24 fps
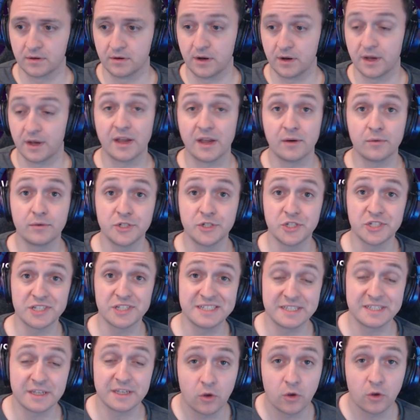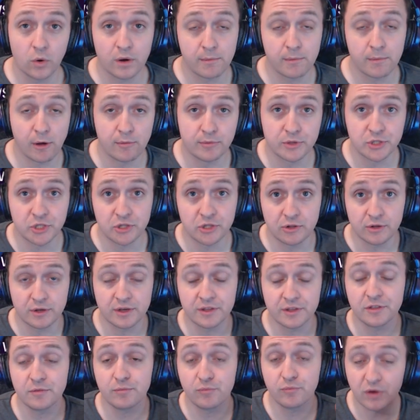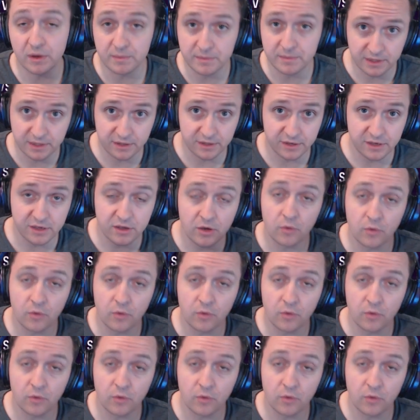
All right, now we're just going to take a quick moment to look at the Premier League.